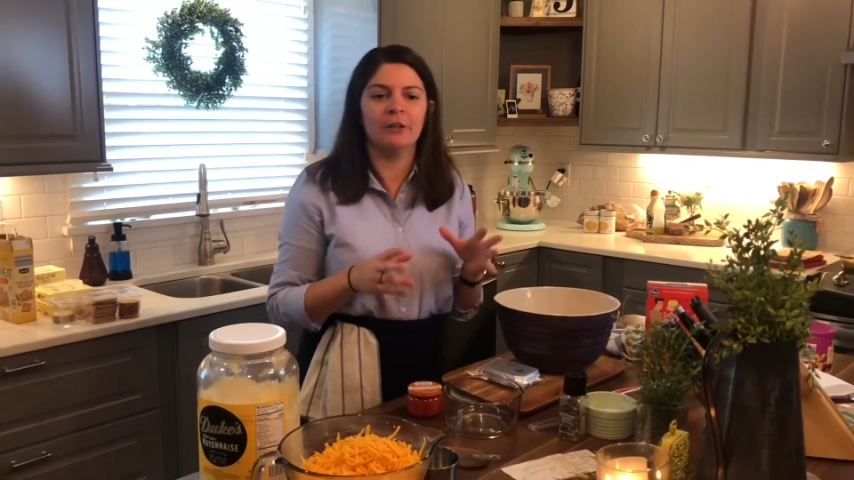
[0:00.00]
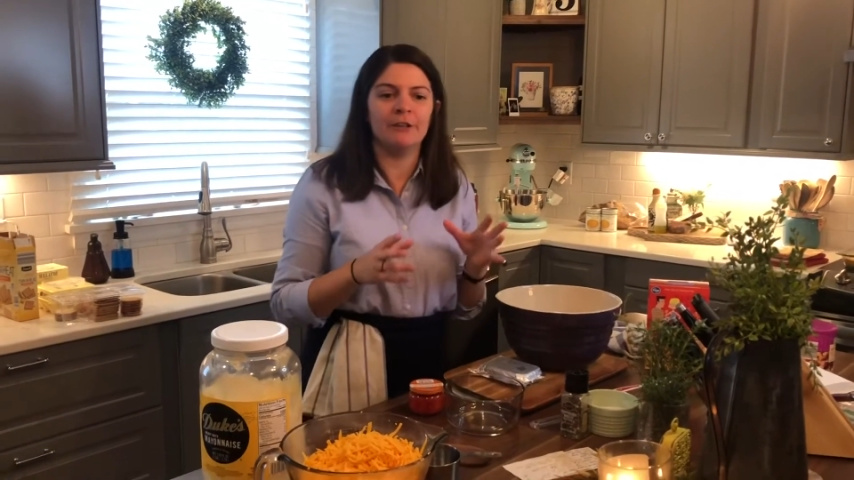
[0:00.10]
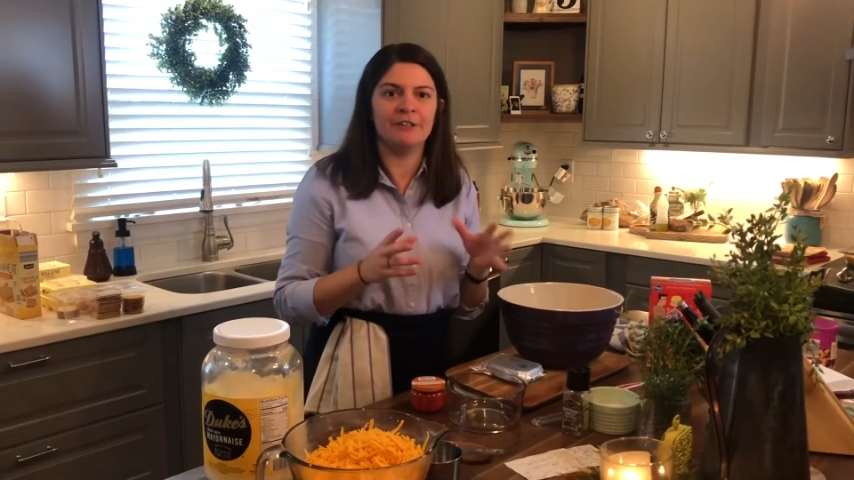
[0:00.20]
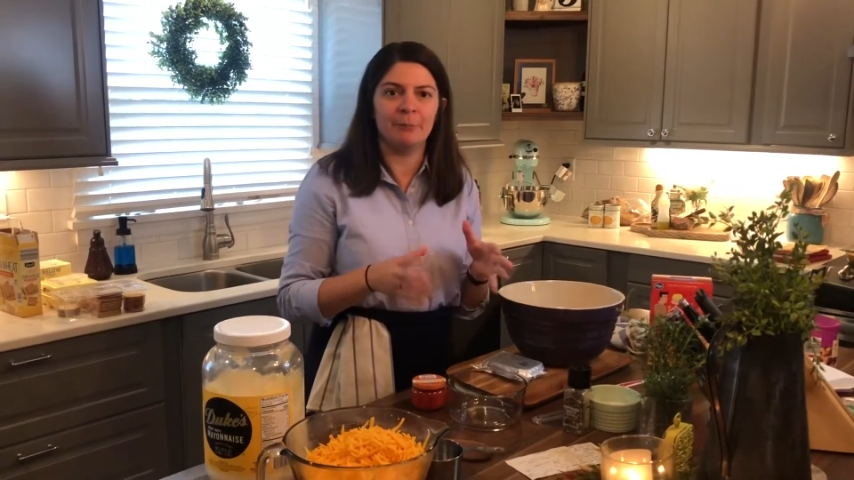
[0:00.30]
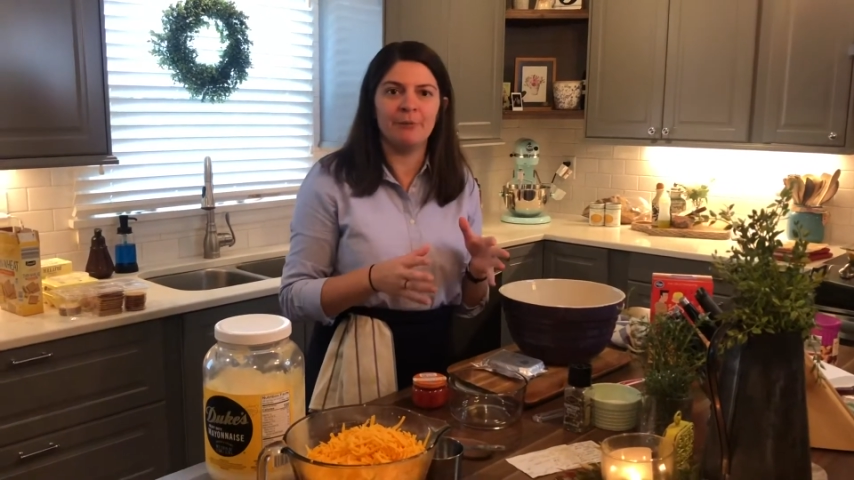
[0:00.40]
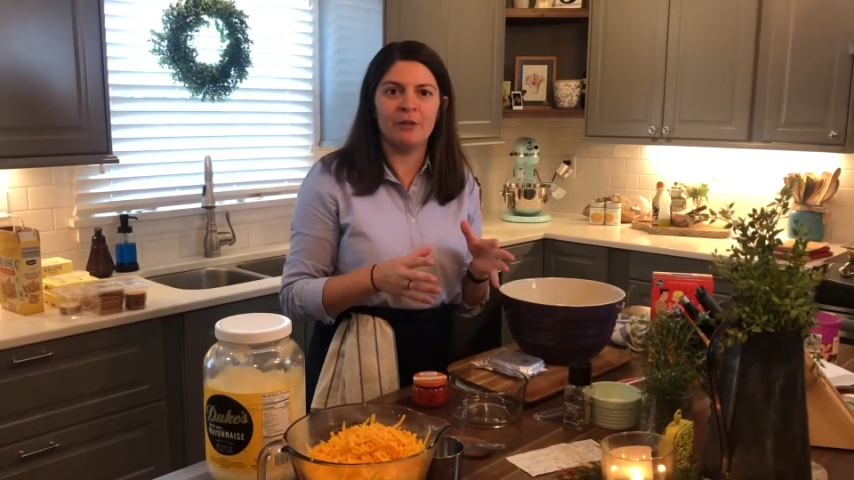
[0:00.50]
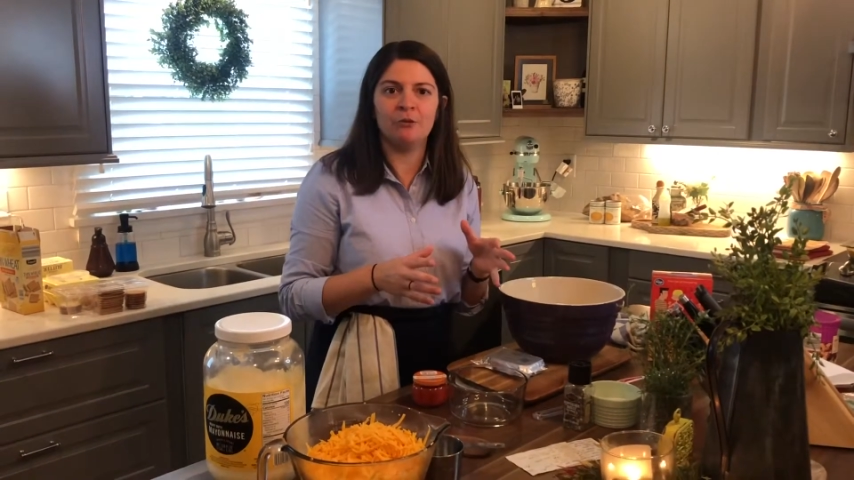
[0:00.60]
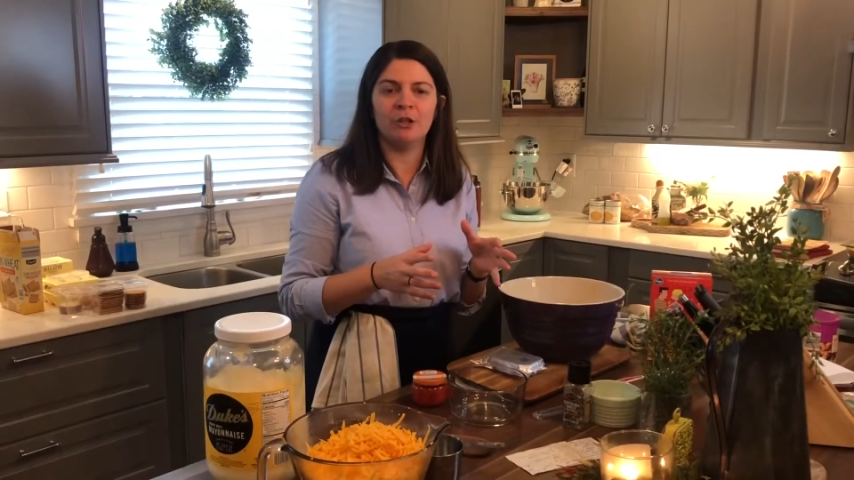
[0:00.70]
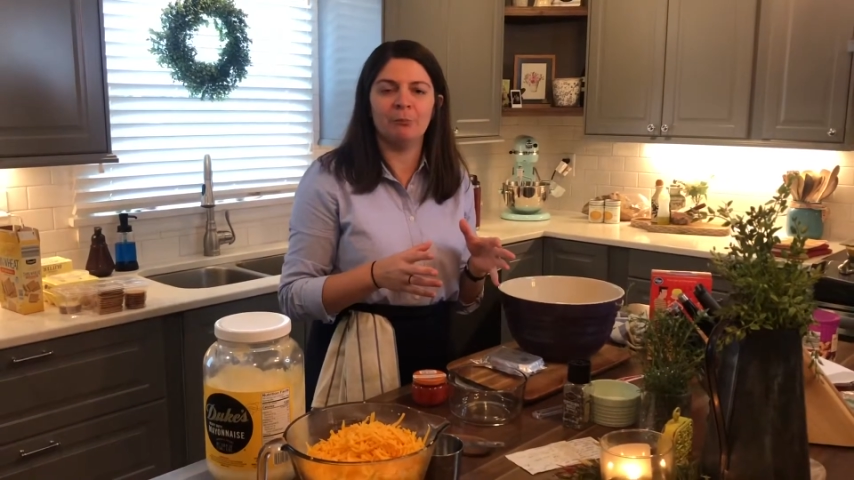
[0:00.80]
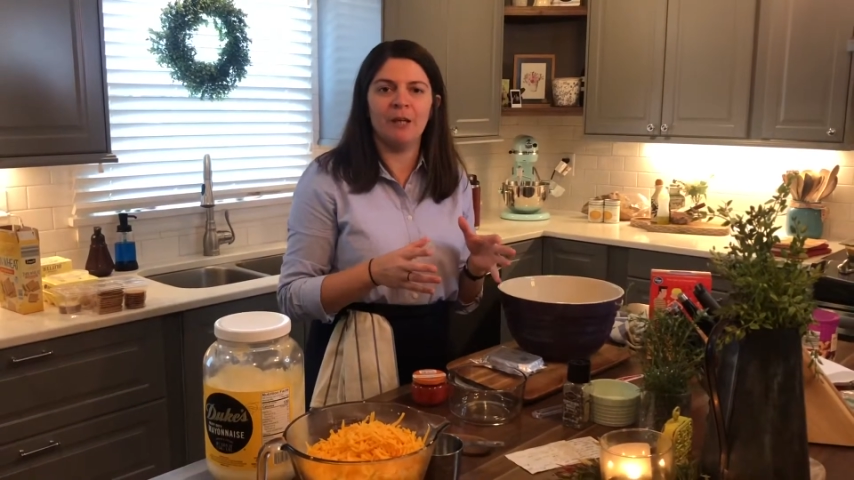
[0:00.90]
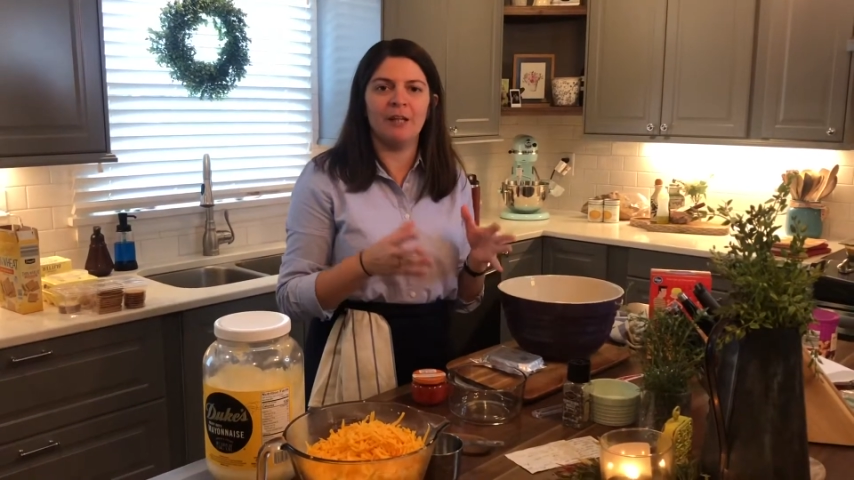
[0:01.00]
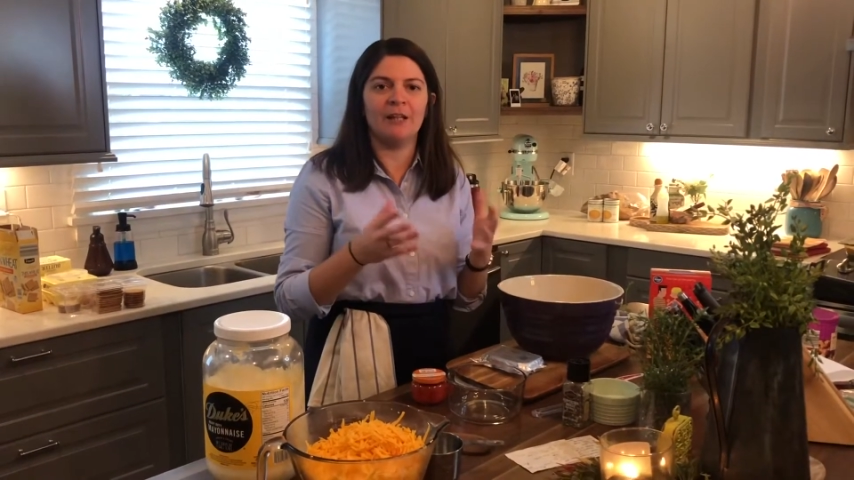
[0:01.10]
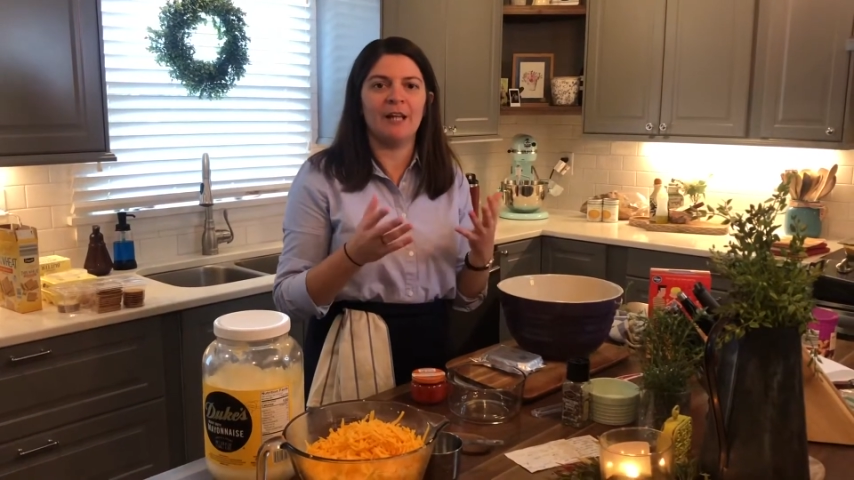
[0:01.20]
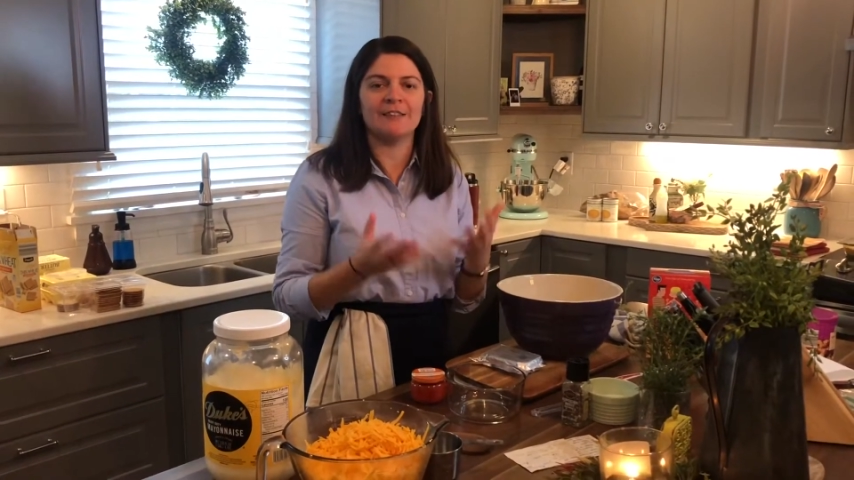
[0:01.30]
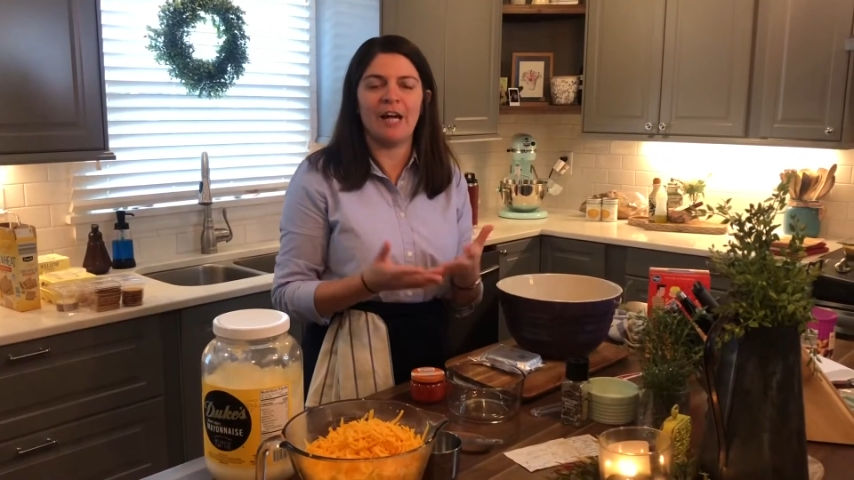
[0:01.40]
dip that you can make
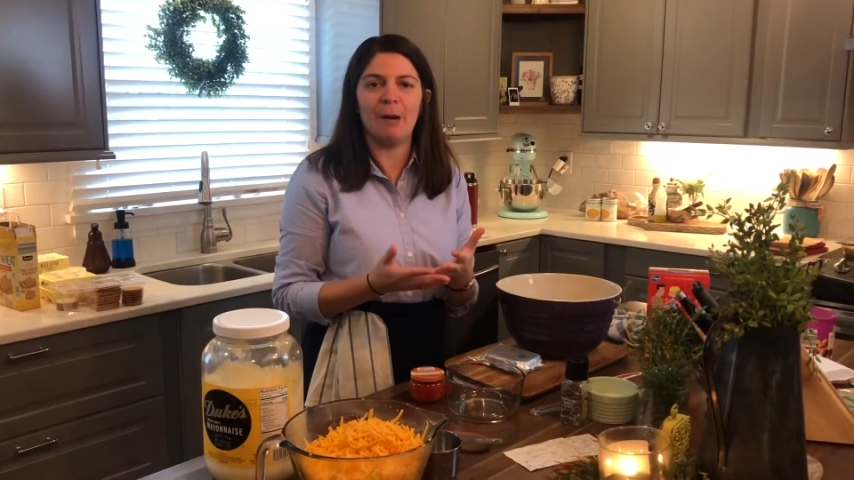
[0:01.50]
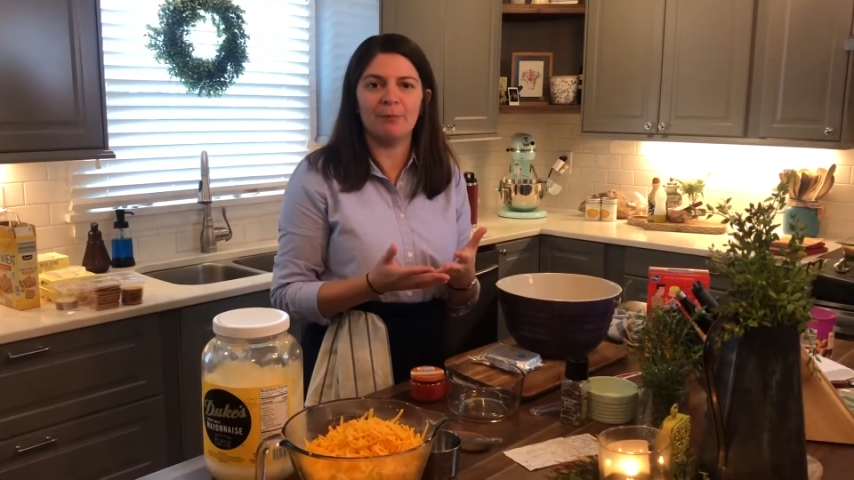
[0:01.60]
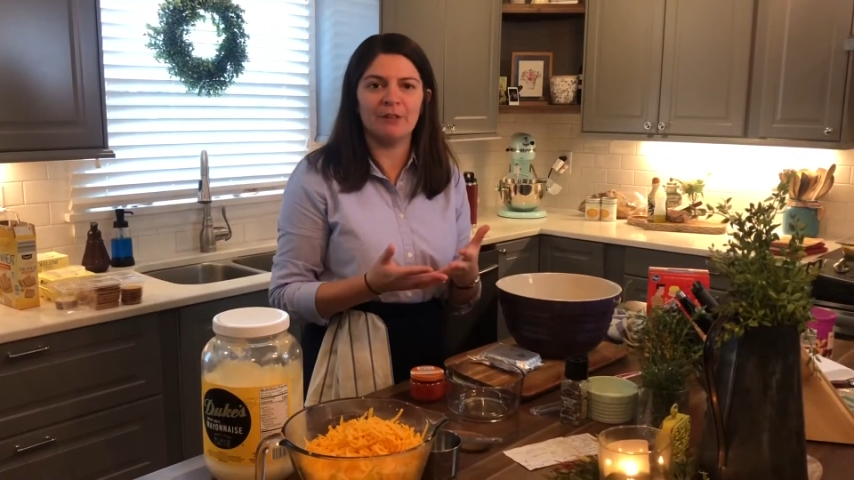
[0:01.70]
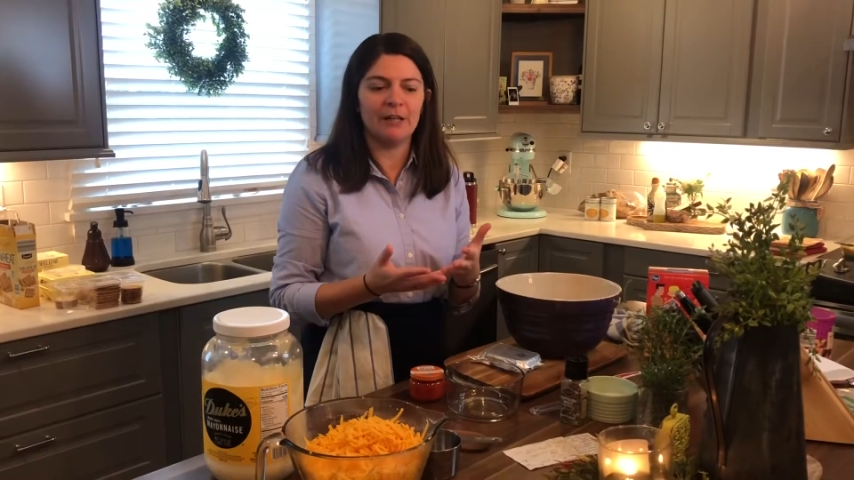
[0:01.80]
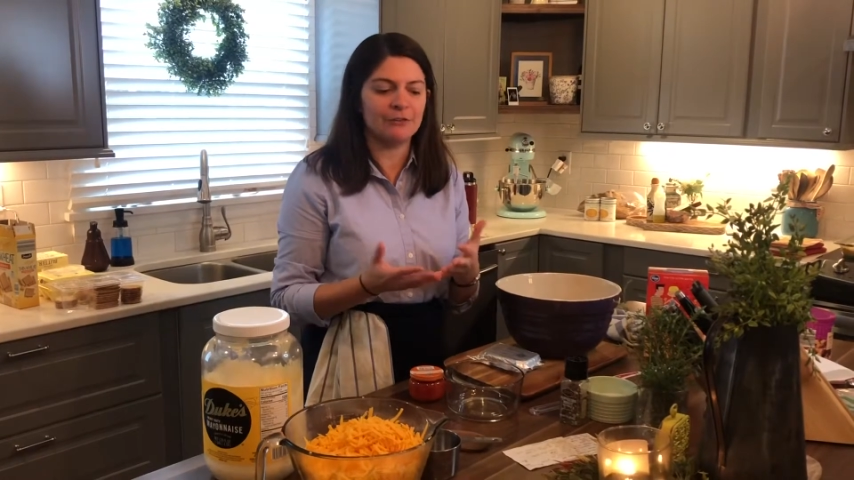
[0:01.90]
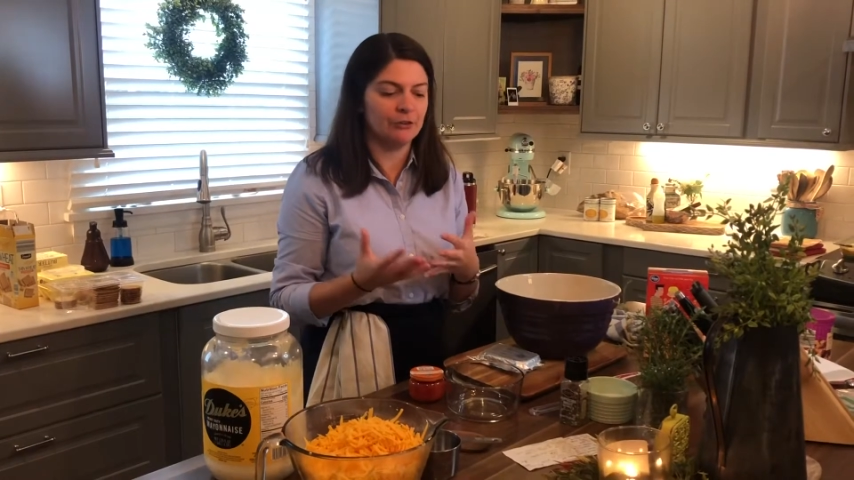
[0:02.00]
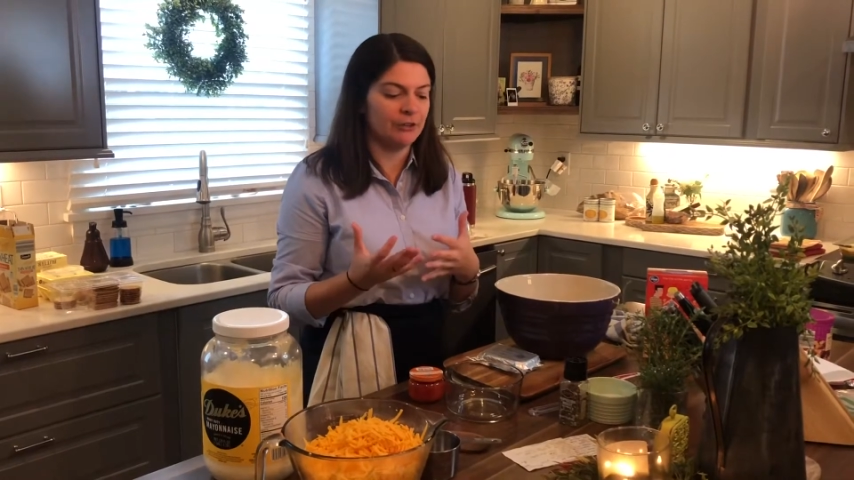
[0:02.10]
as an appetizer to